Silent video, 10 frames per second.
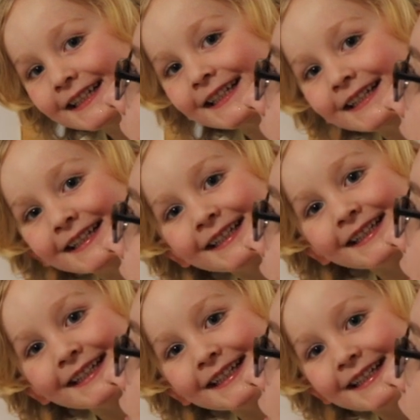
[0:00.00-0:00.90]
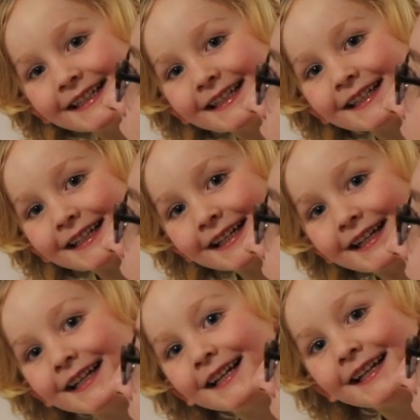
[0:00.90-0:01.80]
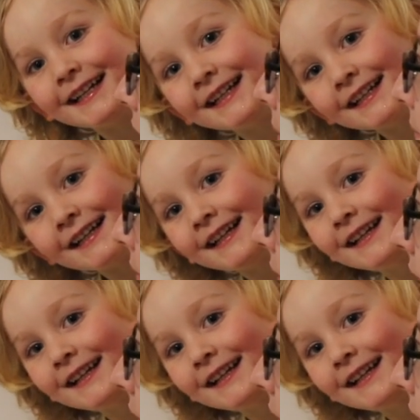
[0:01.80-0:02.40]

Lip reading: A circle on the top